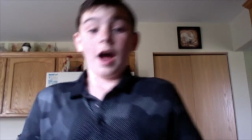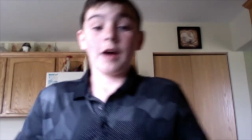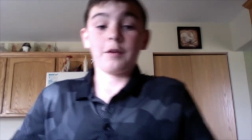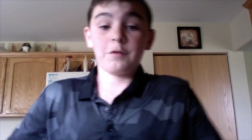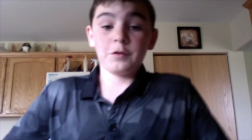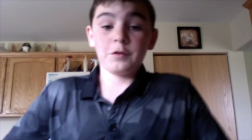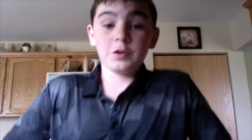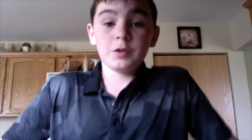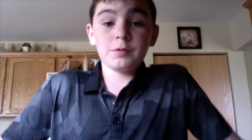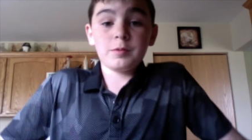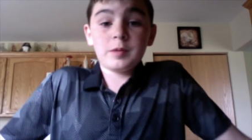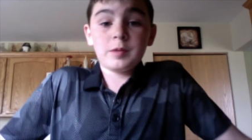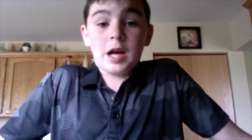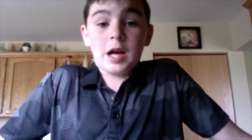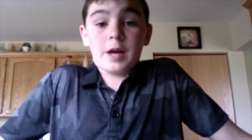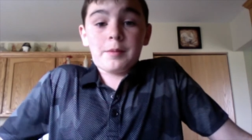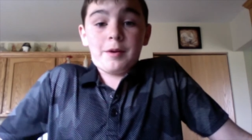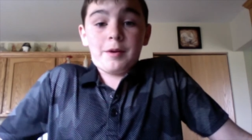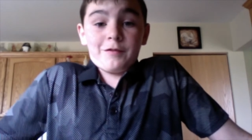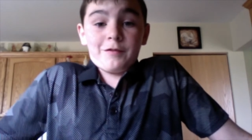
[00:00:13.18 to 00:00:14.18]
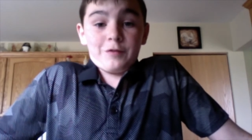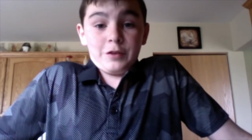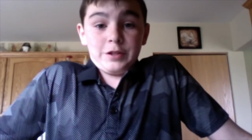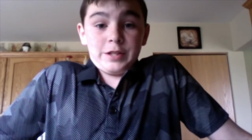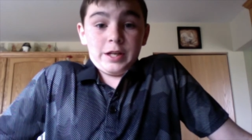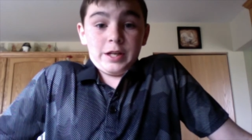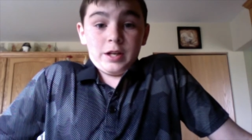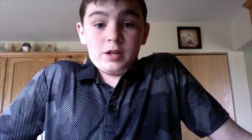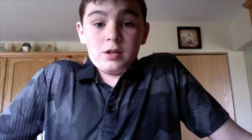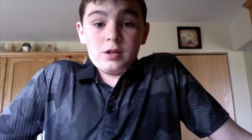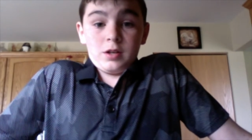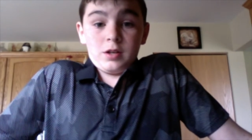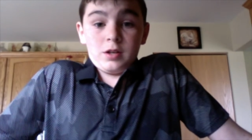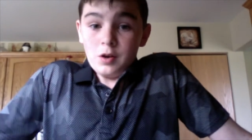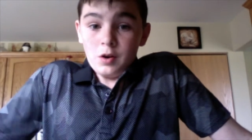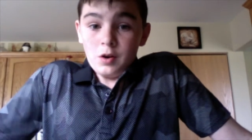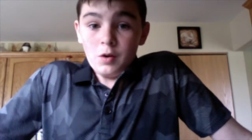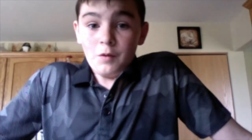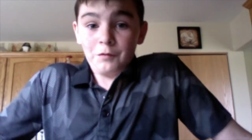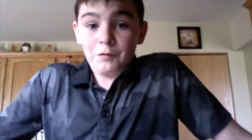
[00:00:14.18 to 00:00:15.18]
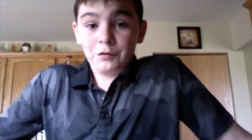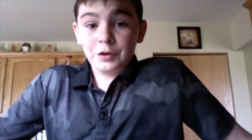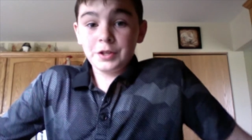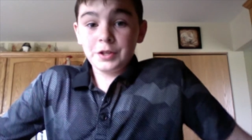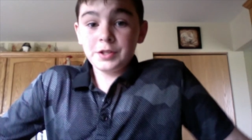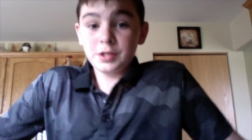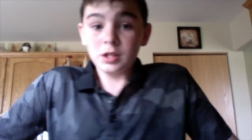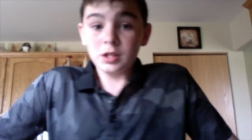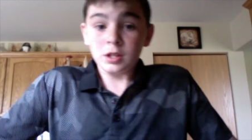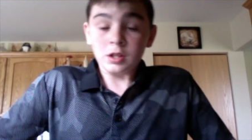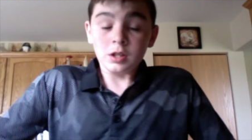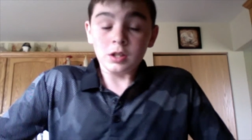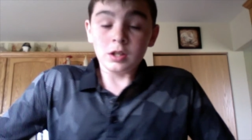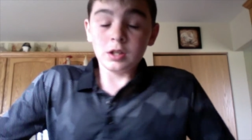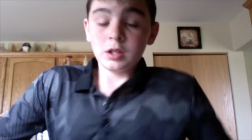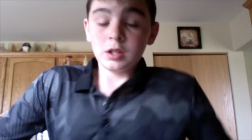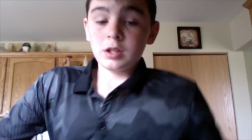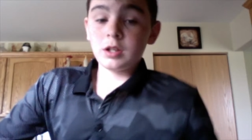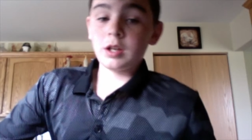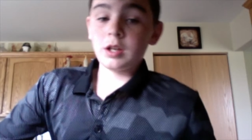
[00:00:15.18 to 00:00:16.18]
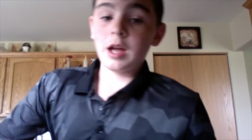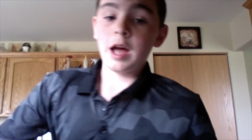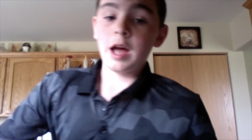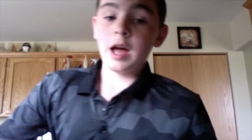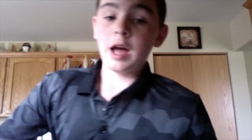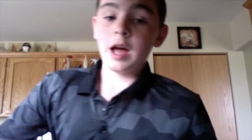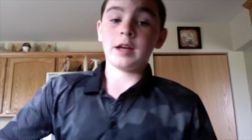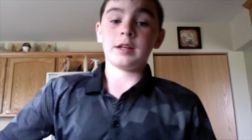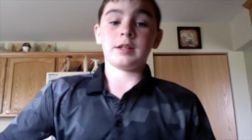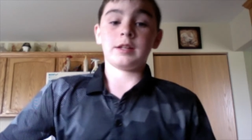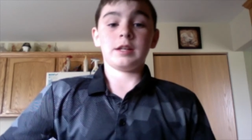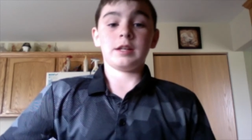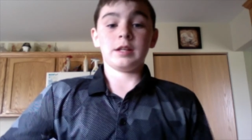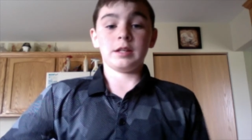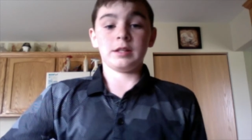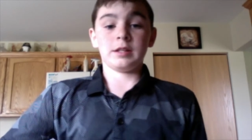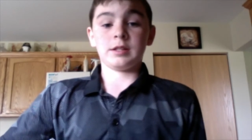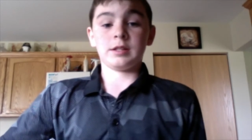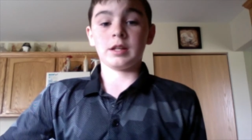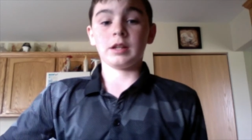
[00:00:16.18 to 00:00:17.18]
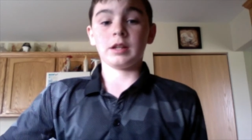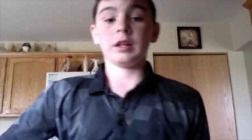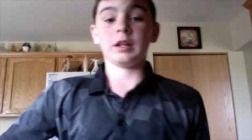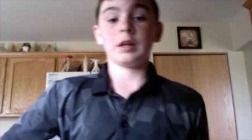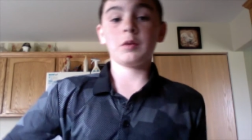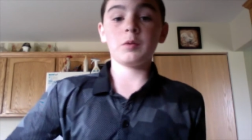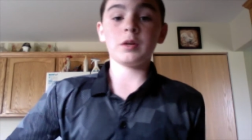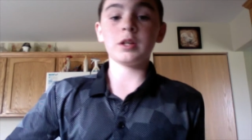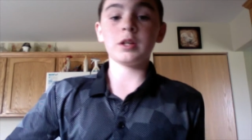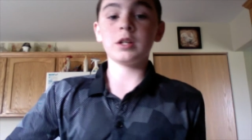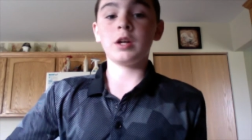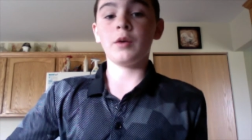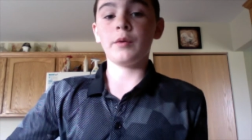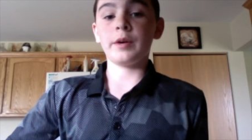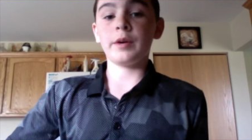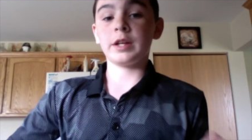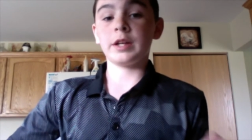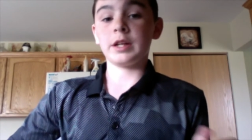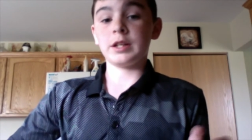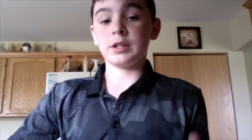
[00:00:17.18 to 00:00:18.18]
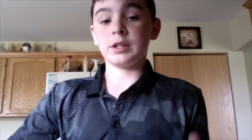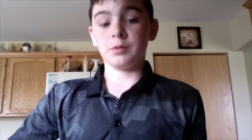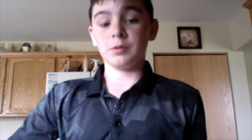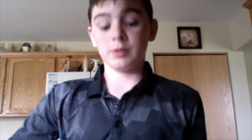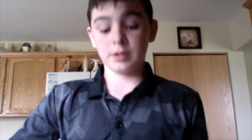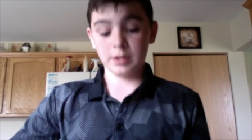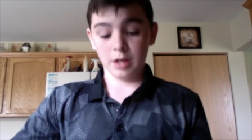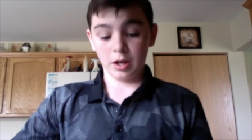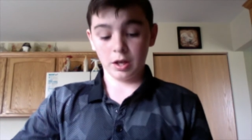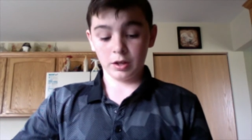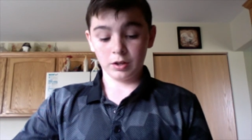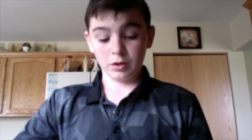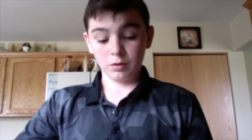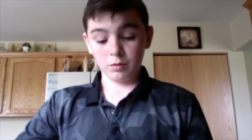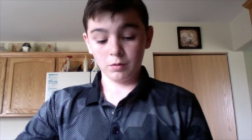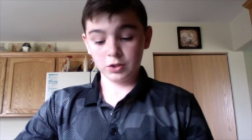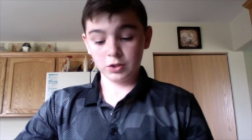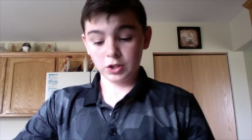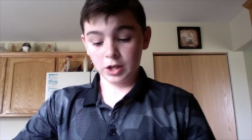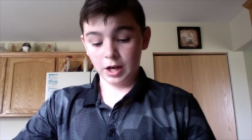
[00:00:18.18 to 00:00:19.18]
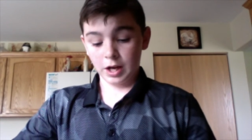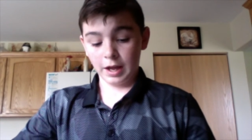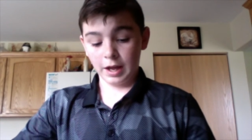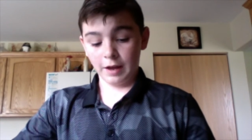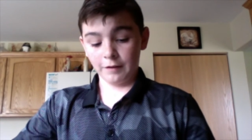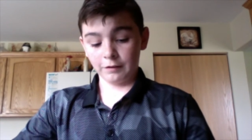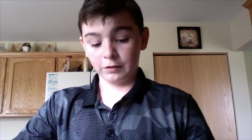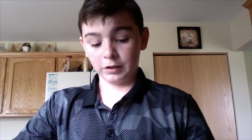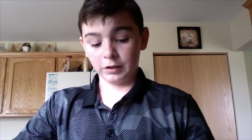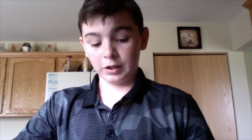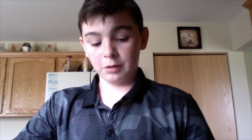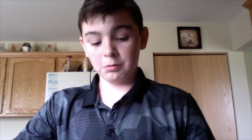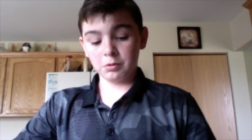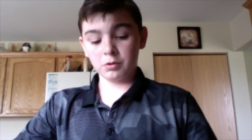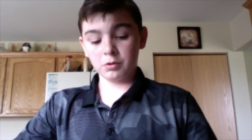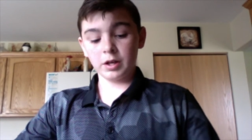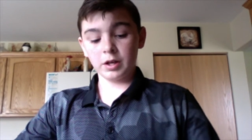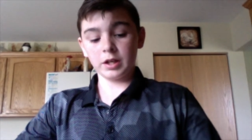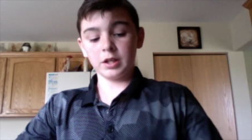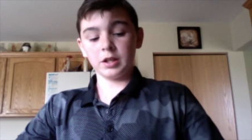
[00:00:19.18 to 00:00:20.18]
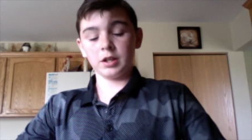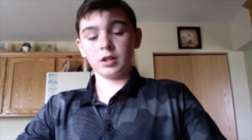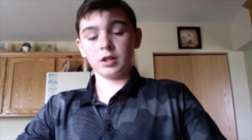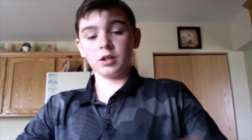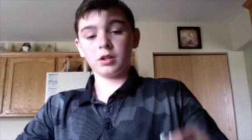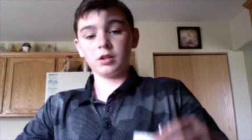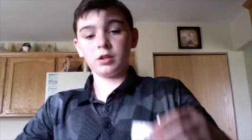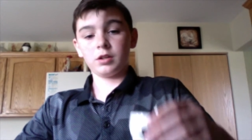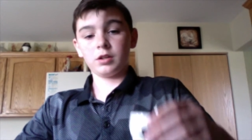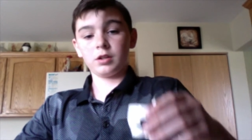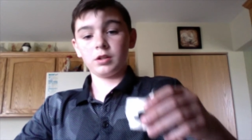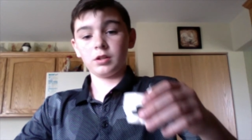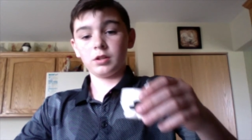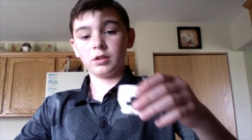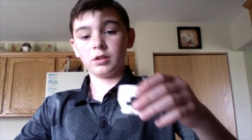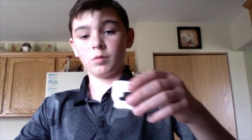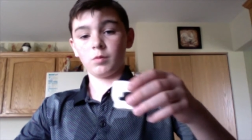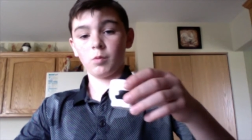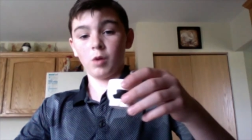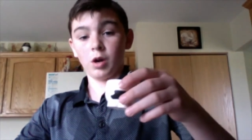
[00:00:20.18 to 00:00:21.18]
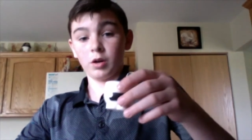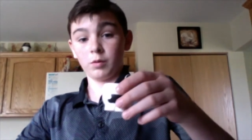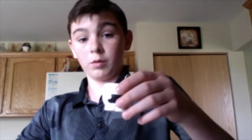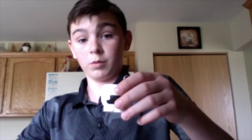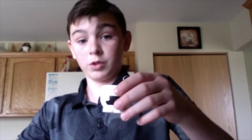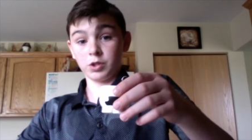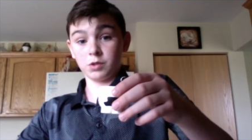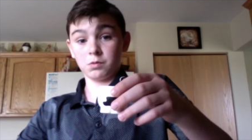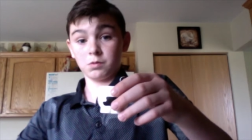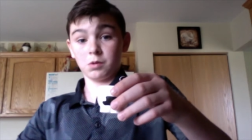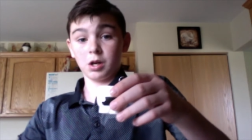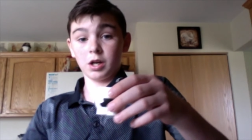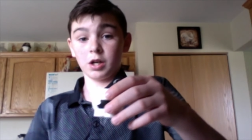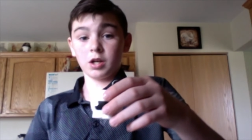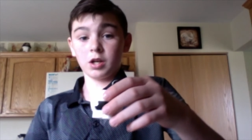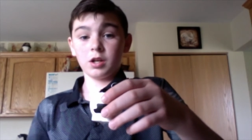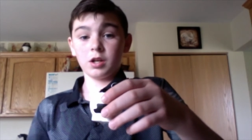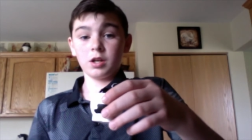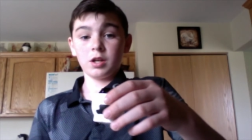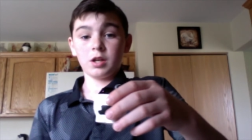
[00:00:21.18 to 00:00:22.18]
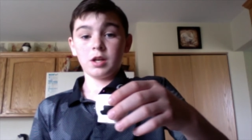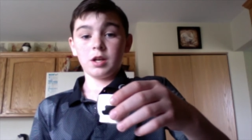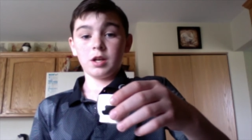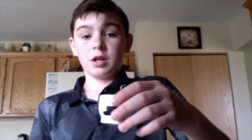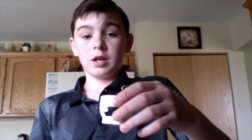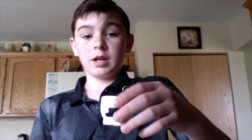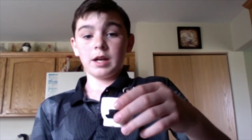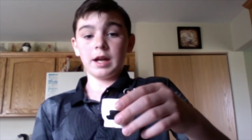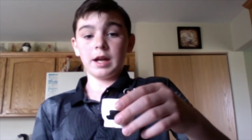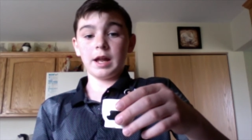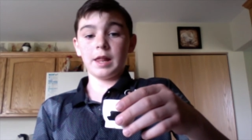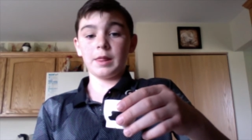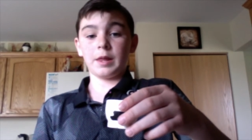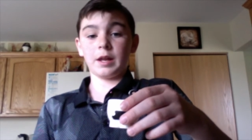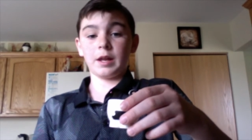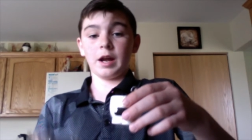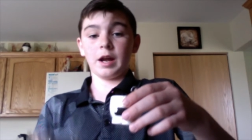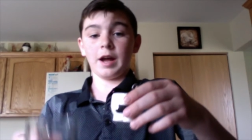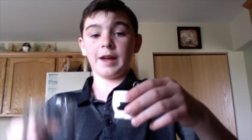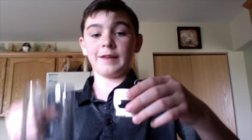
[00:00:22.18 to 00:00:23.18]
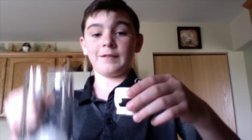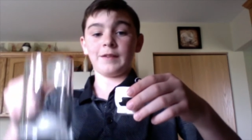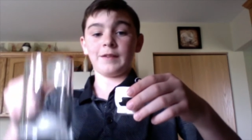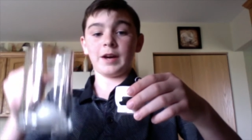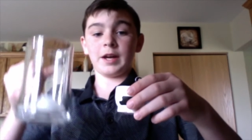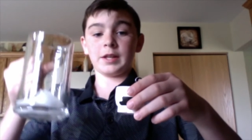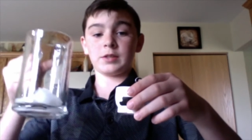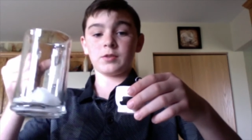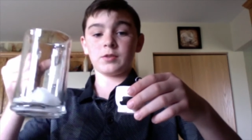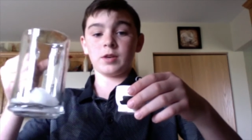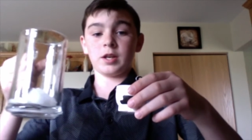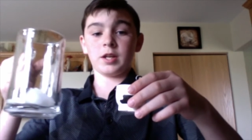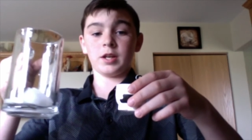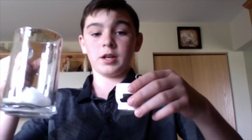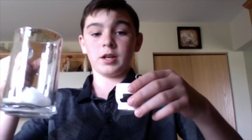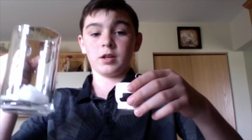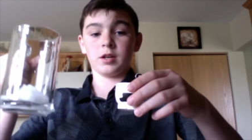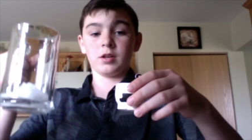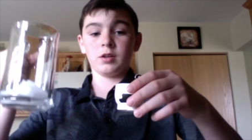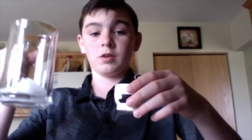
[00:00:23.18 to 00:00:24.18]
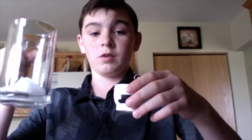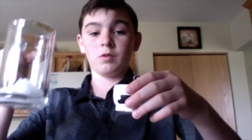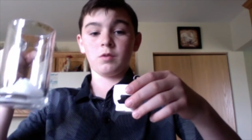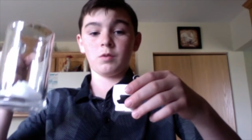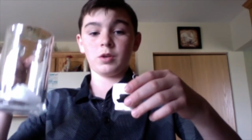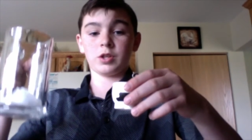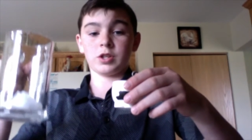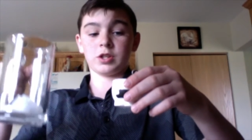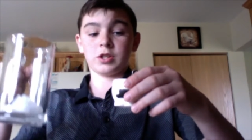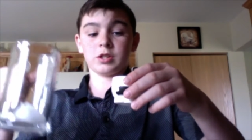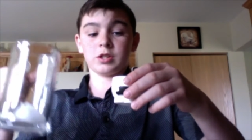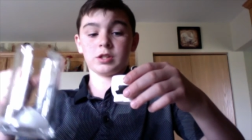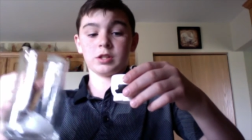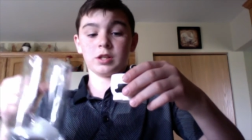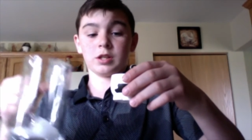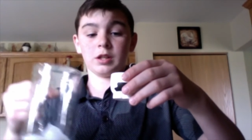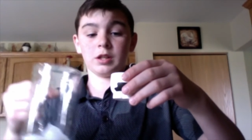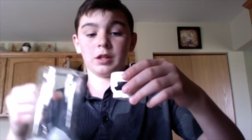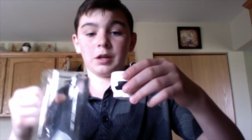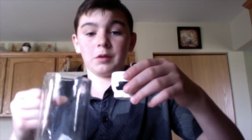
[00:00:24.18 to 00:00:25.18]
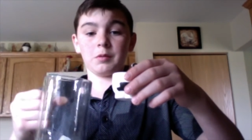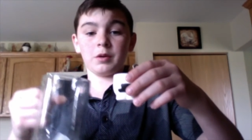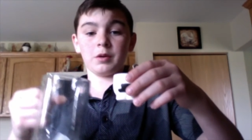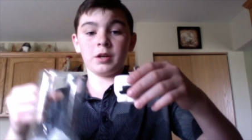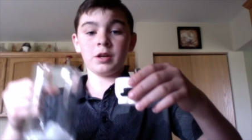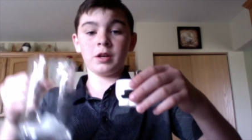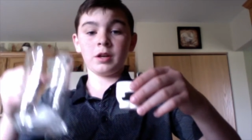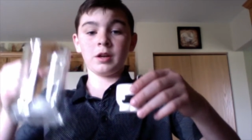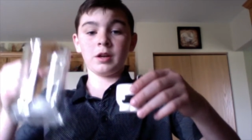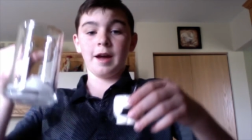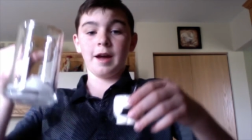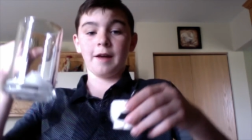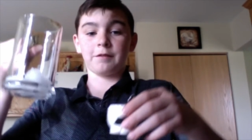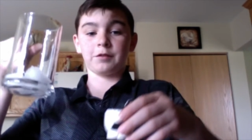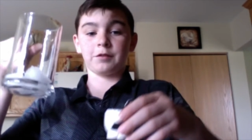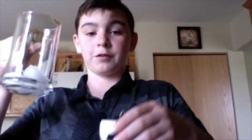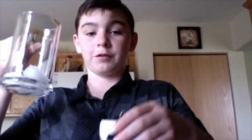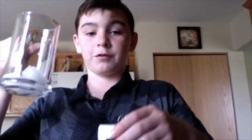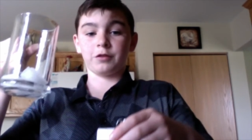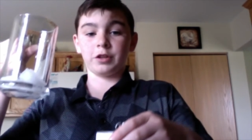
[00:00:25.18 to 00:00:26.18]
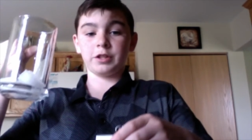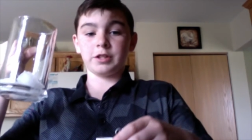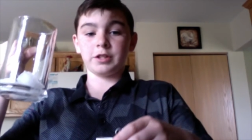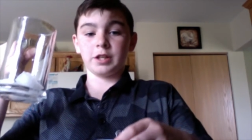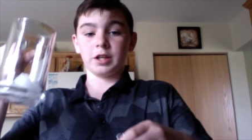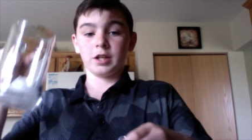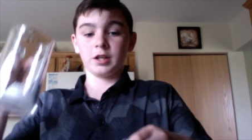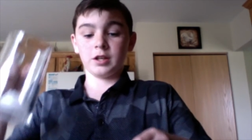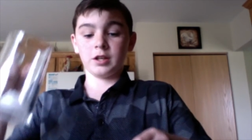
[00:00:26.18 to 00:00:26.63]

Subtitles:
First, we talk about freezing. Freezing is liquid going into a solid, which I have liquid right here, which is water, and then I have ice right here, which is liquid after freezing.